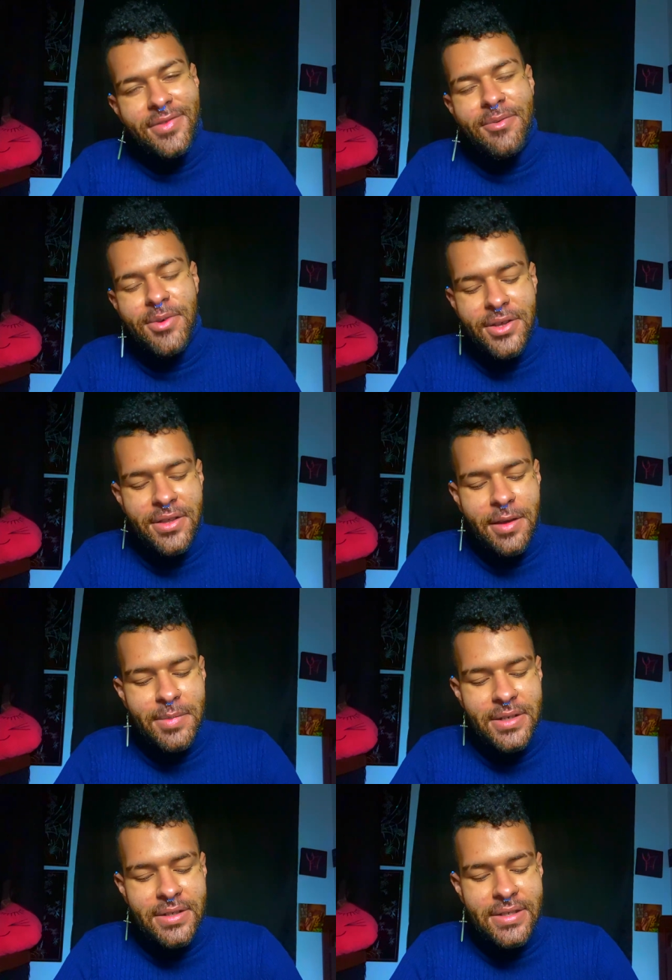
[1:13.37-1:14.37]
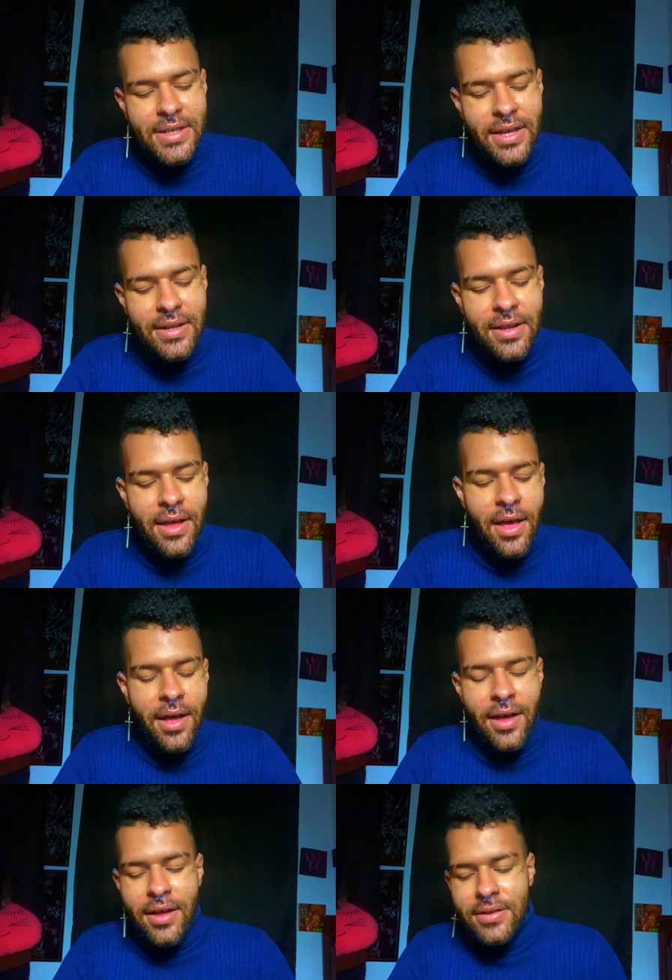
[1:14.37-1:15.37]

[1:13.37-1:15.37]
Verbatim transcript: with all that being said, uh,